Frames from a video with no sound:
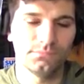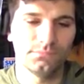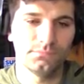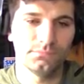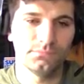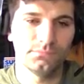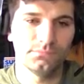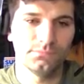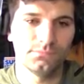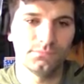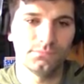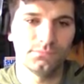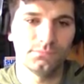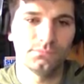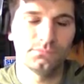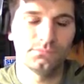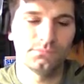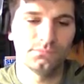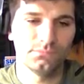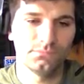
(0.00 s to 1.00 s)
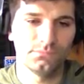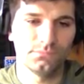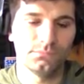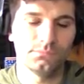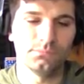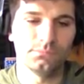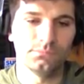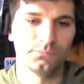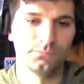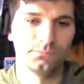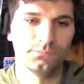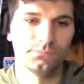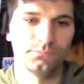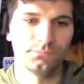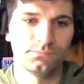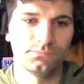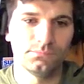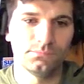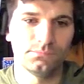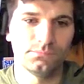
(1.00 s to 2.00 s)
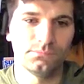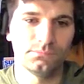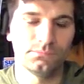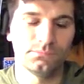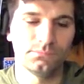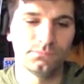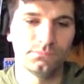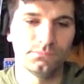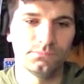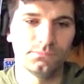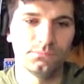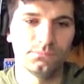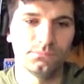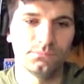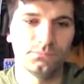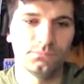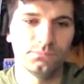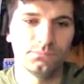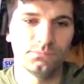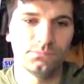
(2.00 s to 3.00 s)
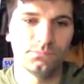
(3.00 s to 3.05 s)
(silent)